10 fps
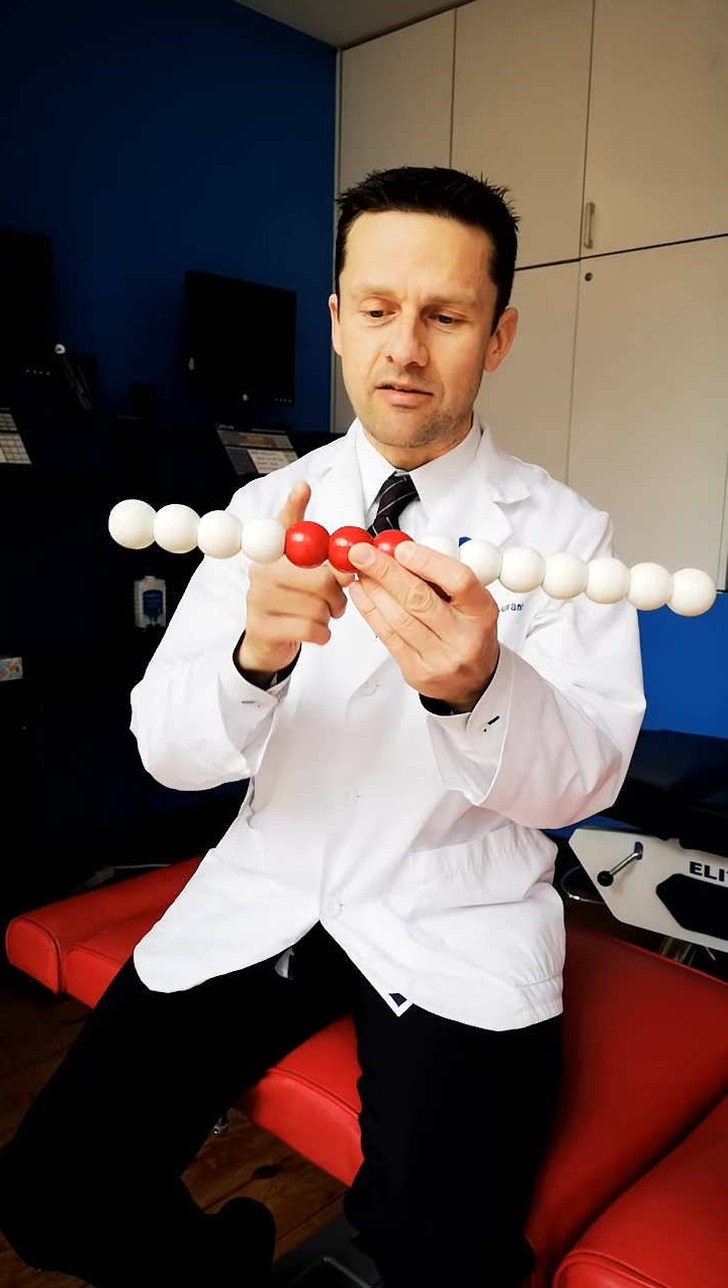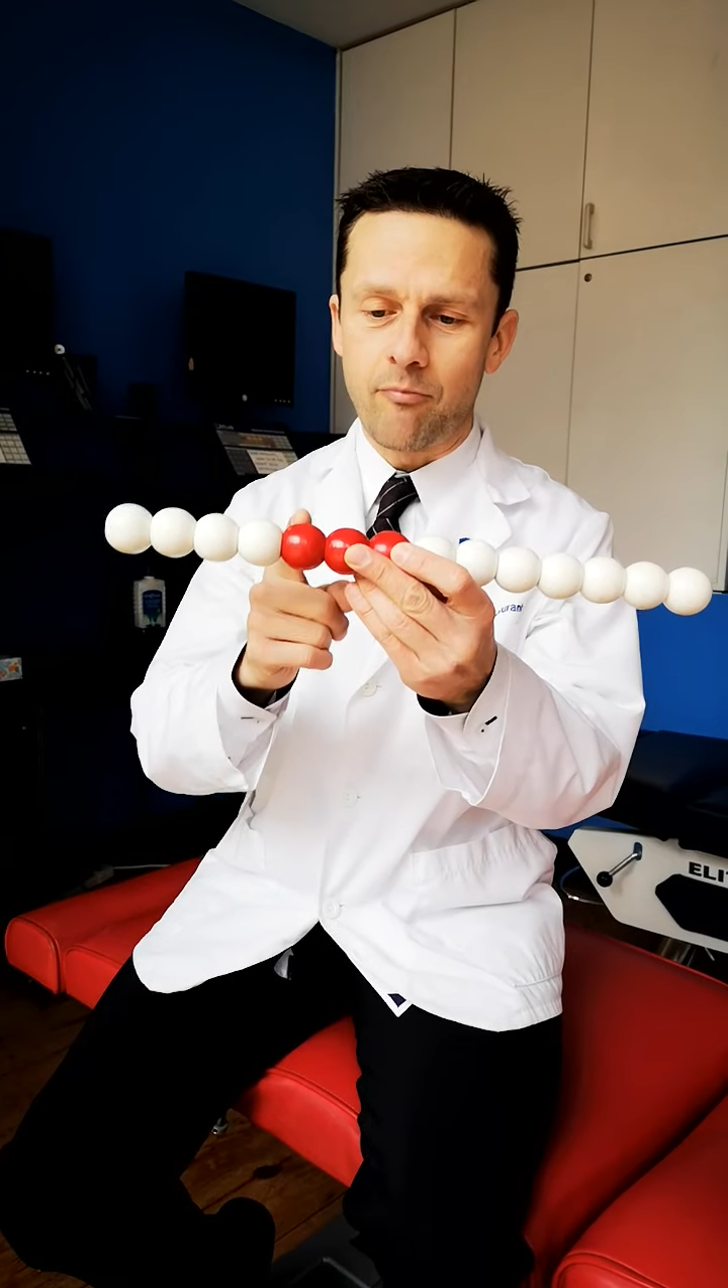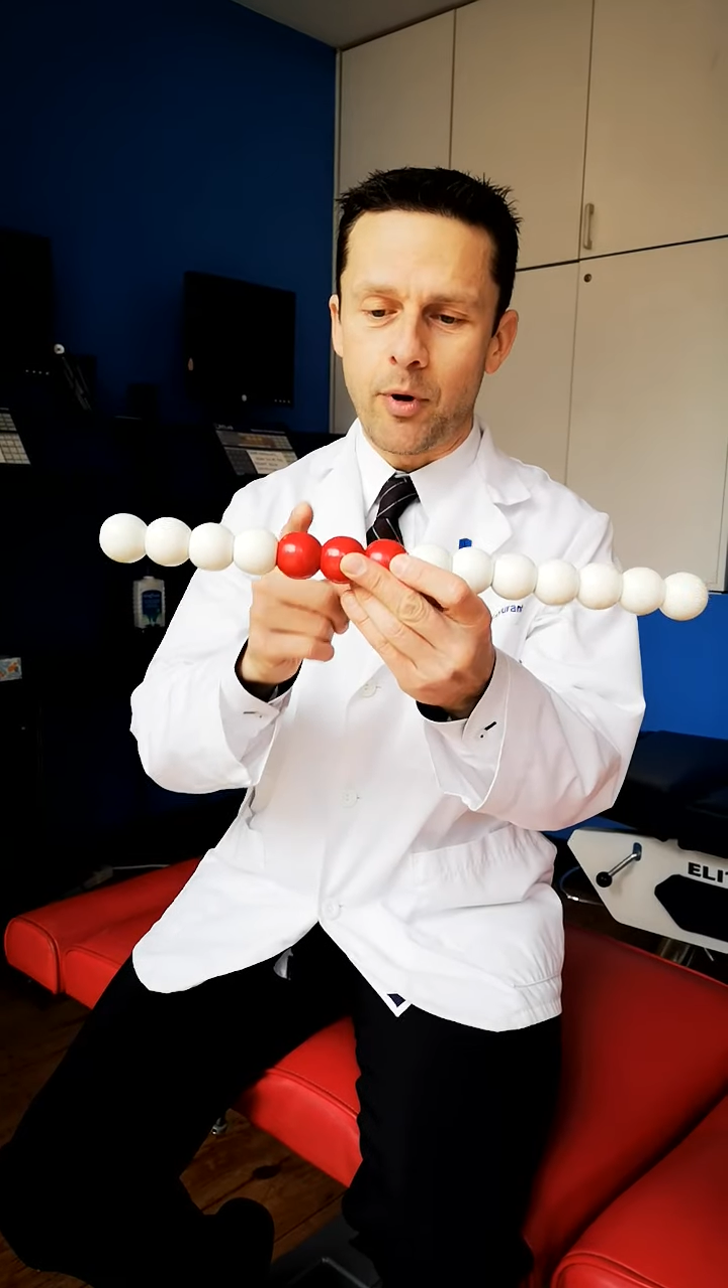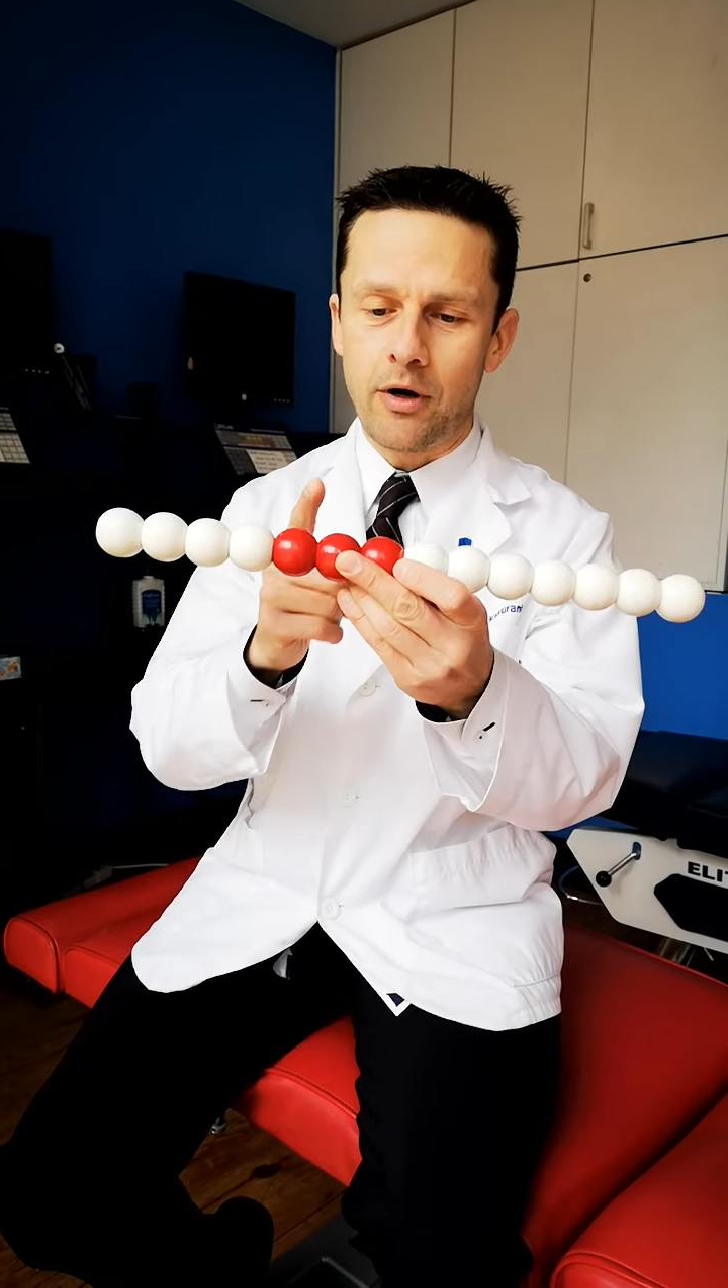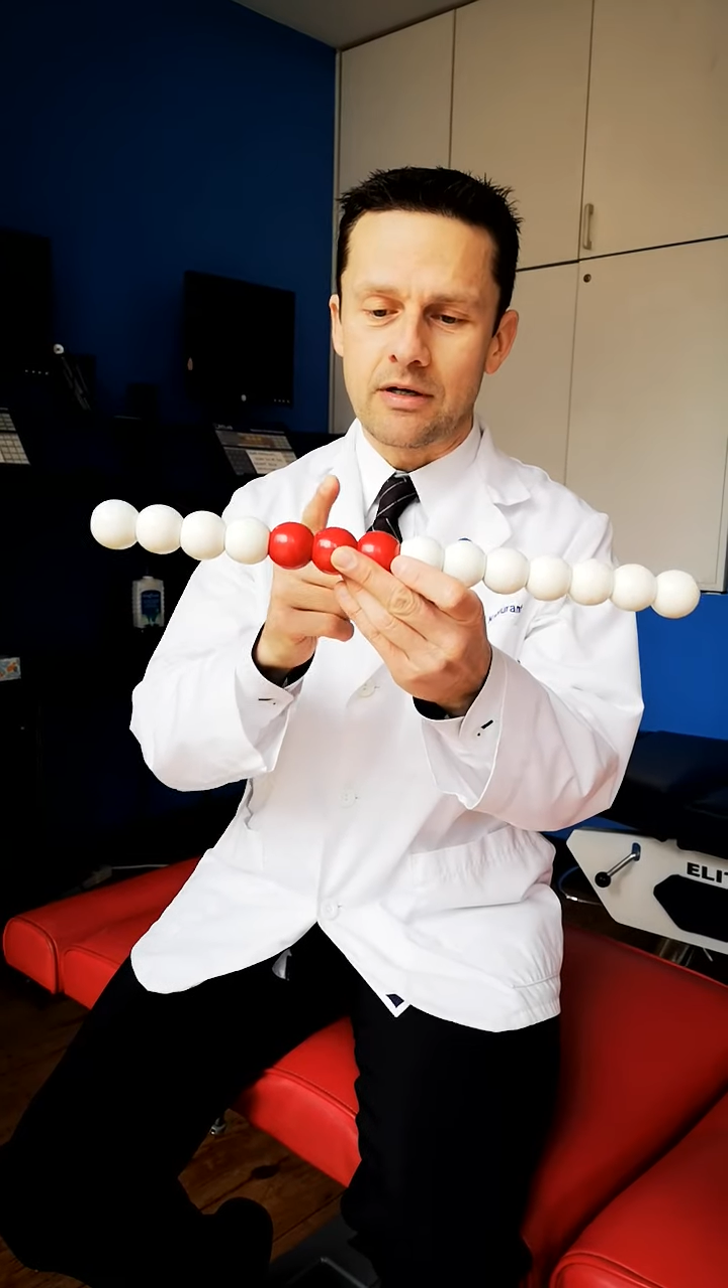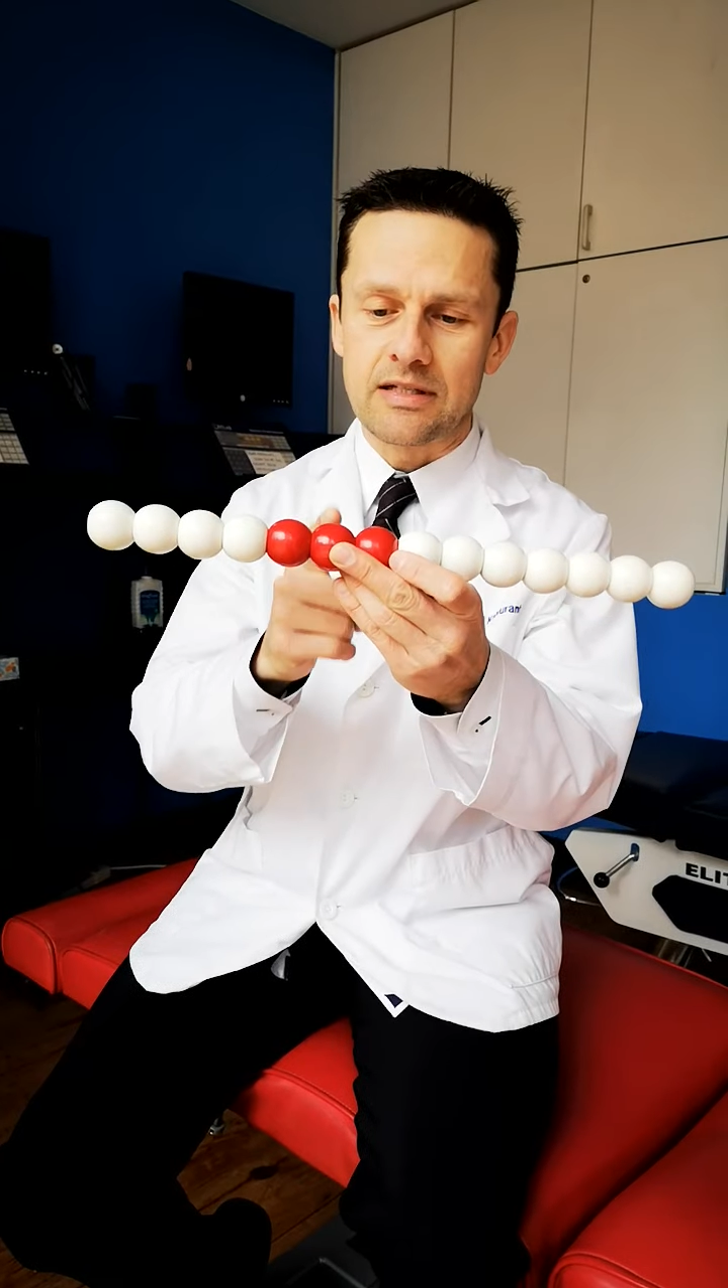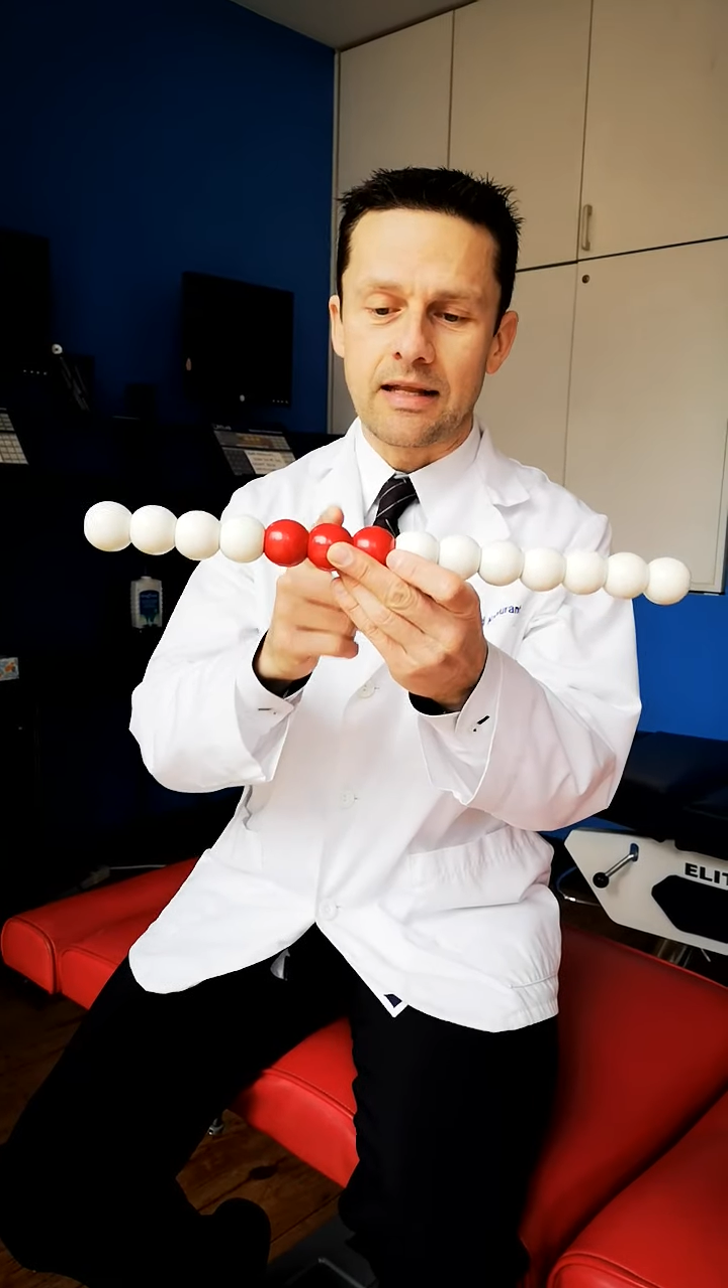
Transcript: of parts,